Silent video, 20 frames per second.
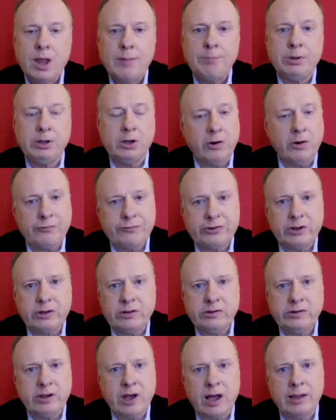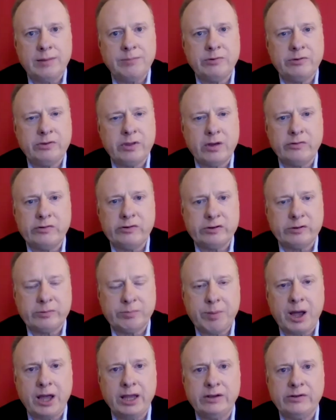But oftentimes, those
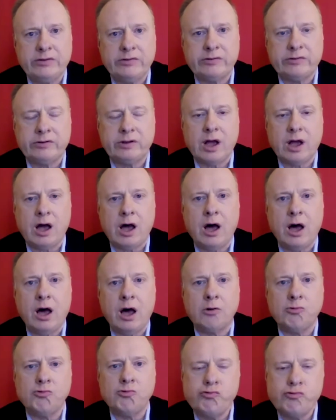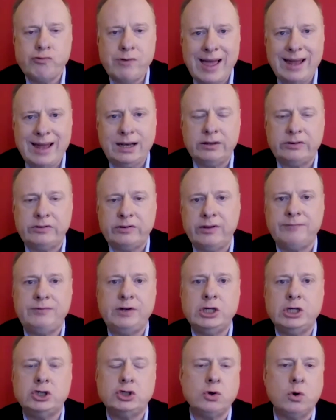spikes are
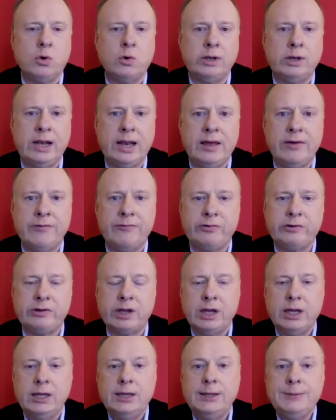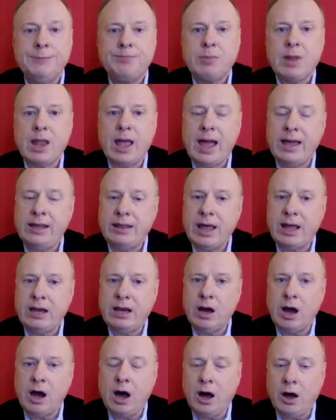relatively short lived. And
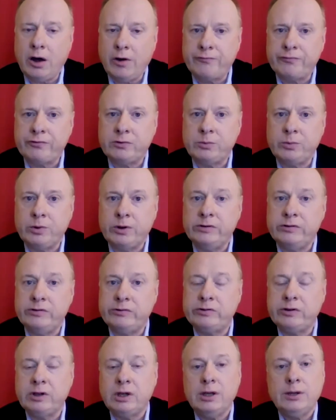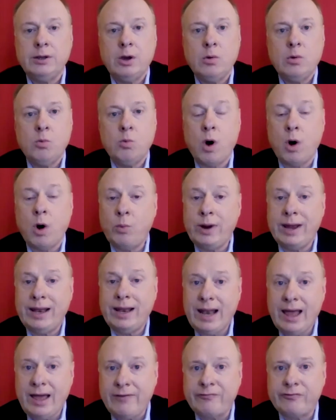then afterwards, what we're
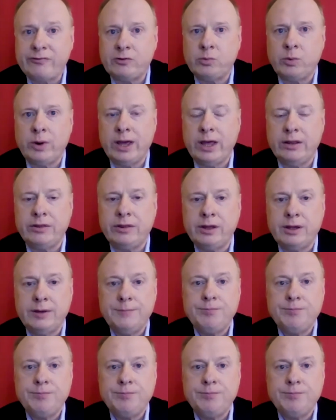left with